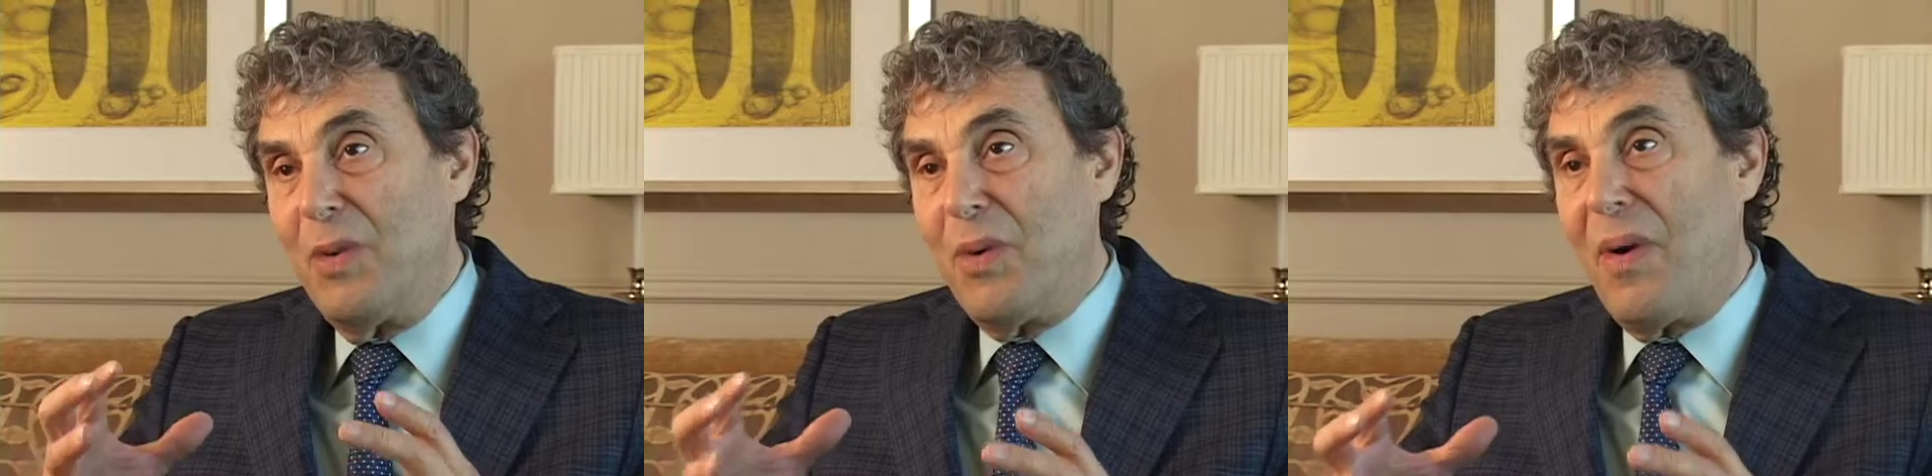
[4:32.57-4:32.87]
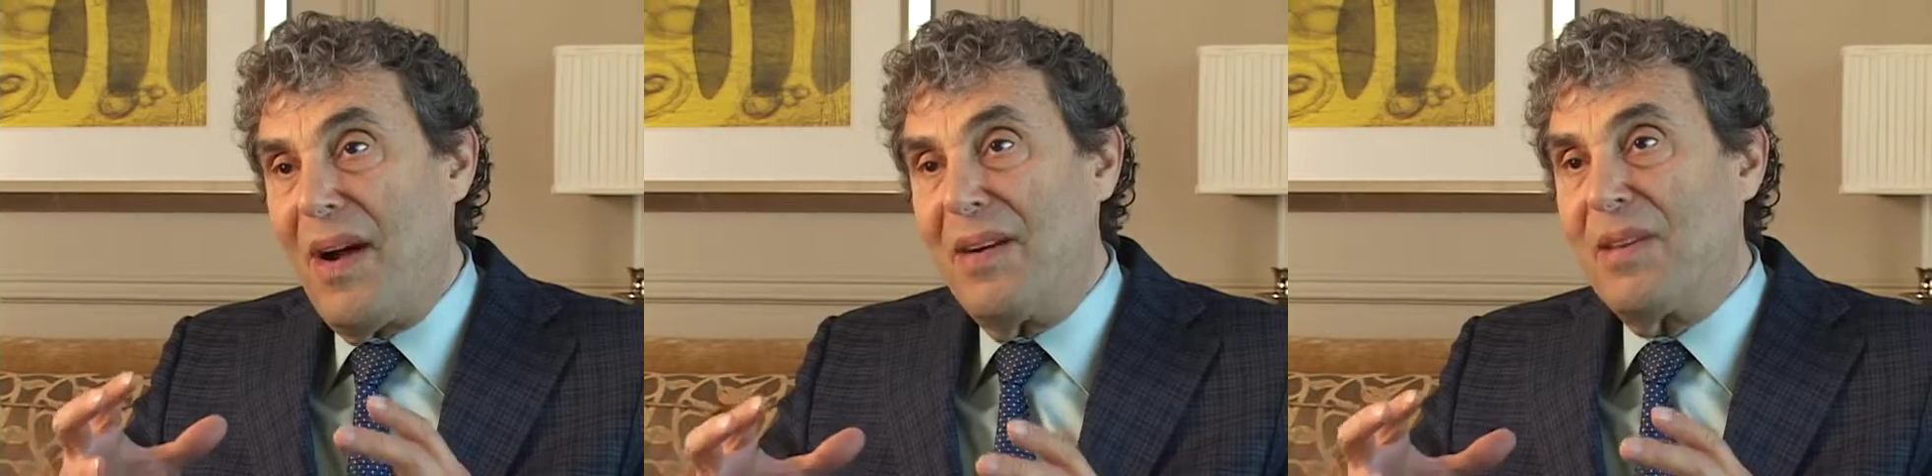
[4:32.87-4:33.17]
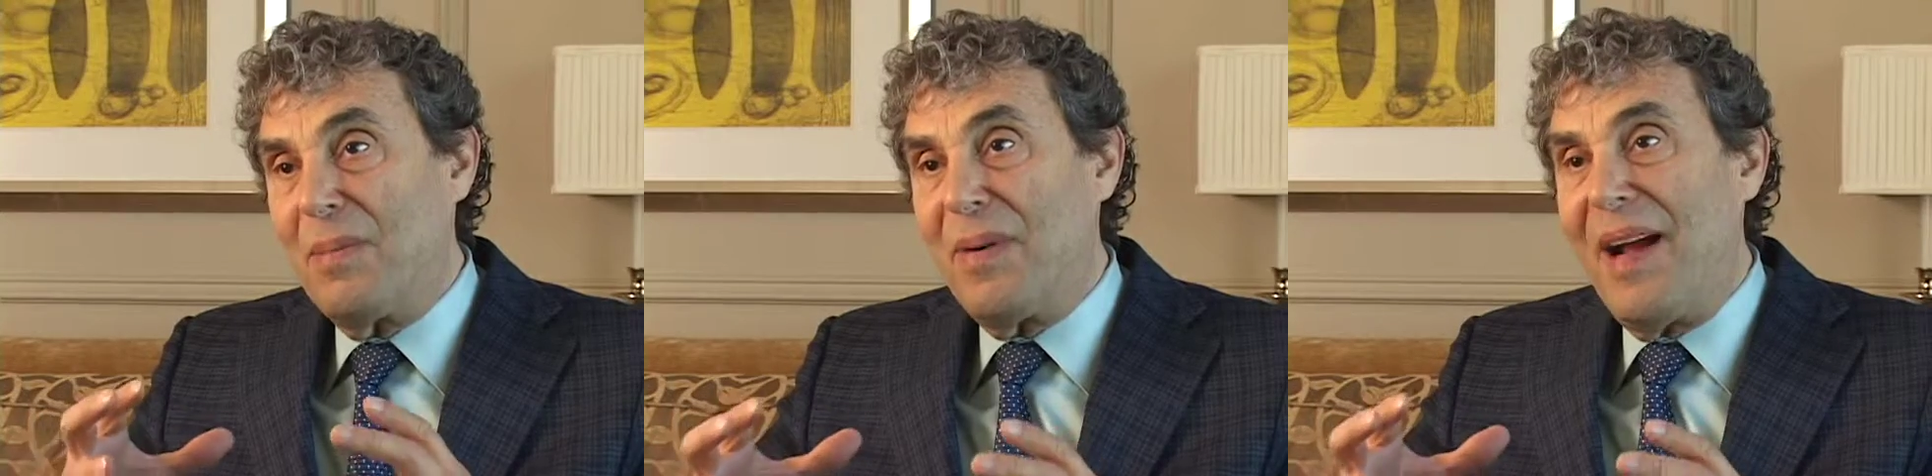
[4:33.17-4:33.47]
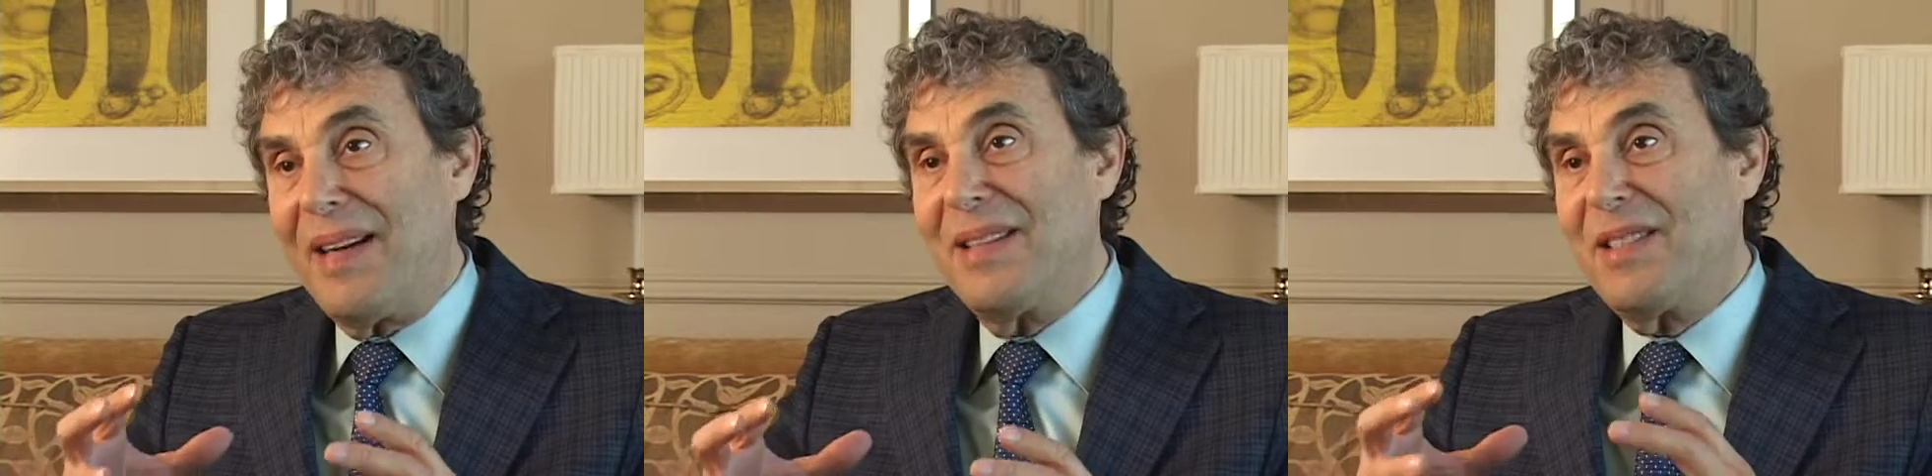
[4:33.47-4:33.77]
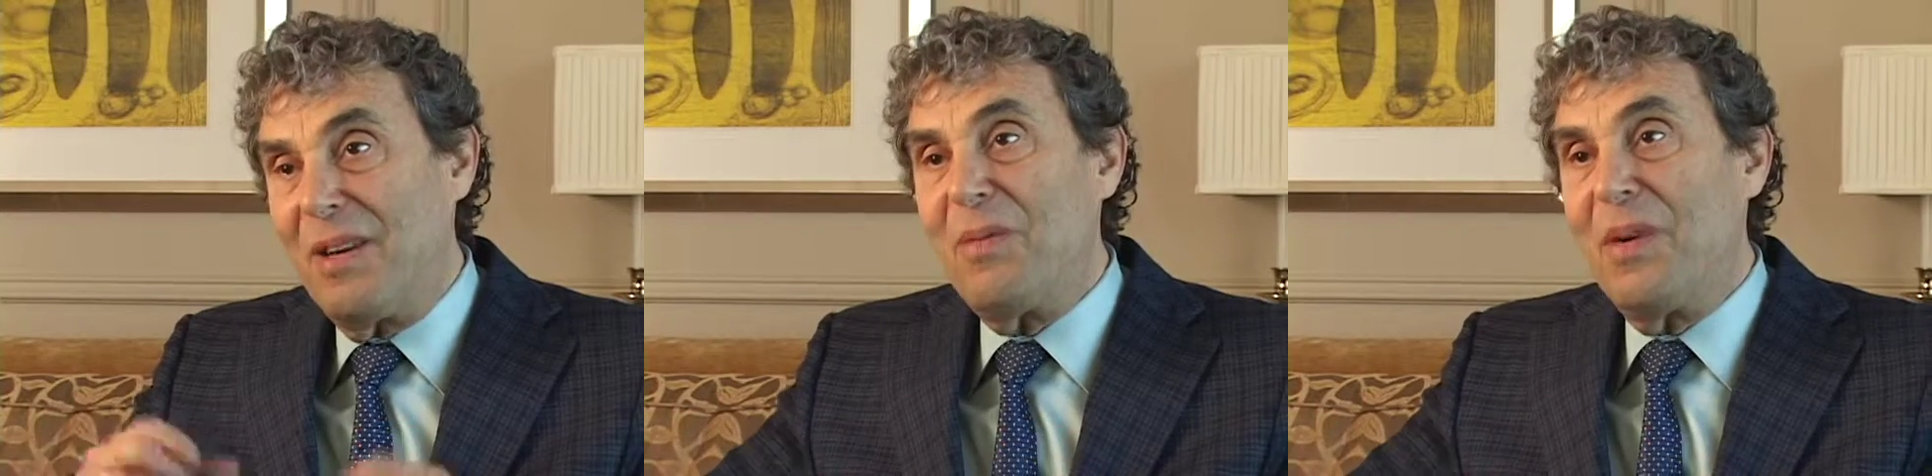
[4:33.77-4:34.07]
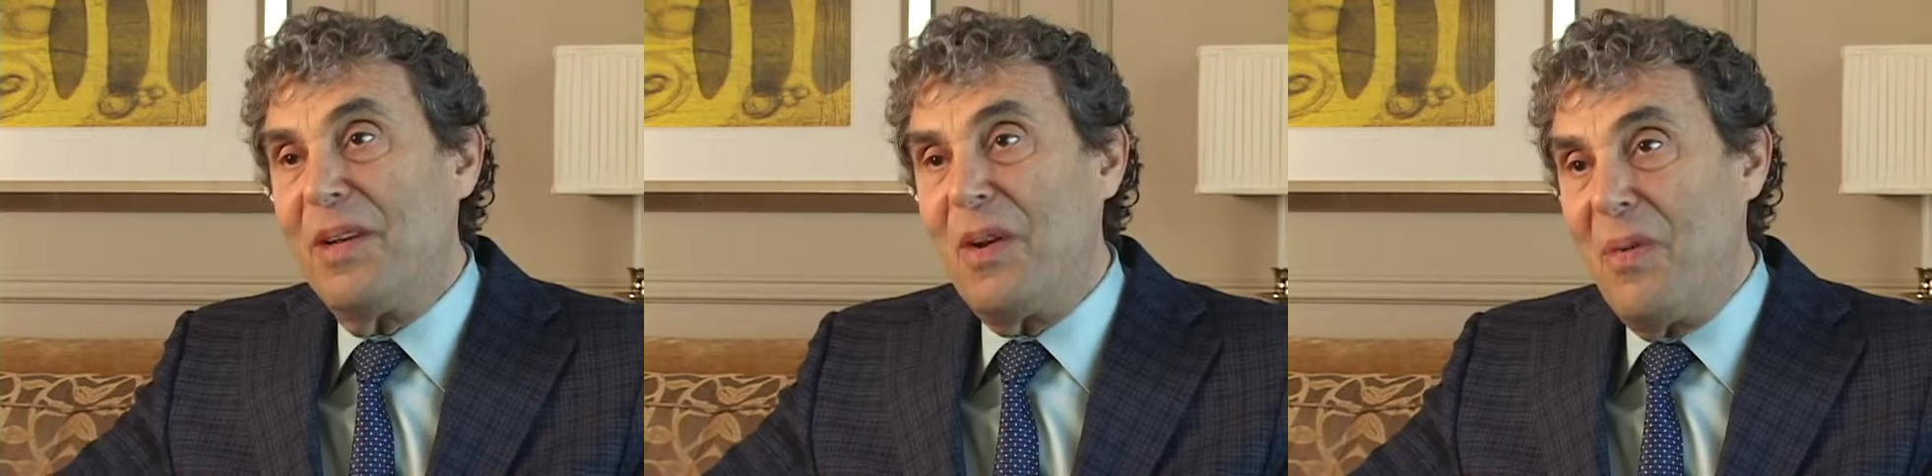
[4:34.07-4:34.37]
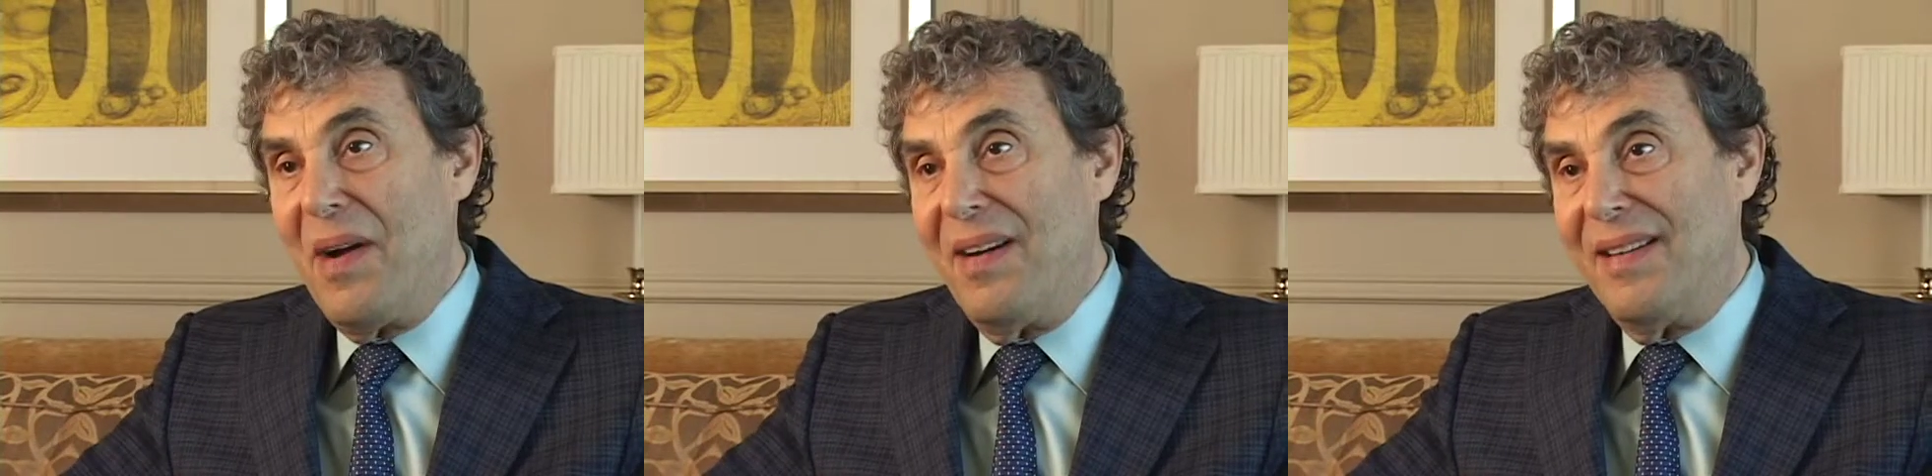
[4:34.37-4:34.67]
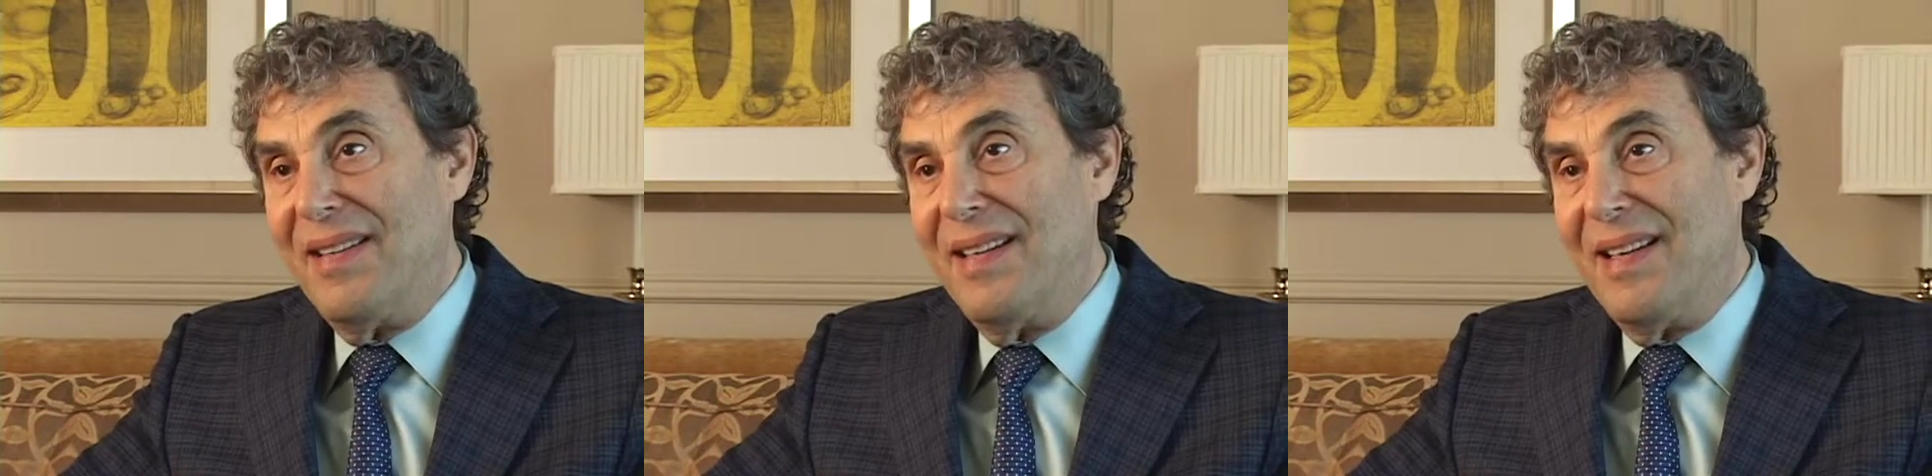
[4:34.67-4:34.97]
required to practice it really well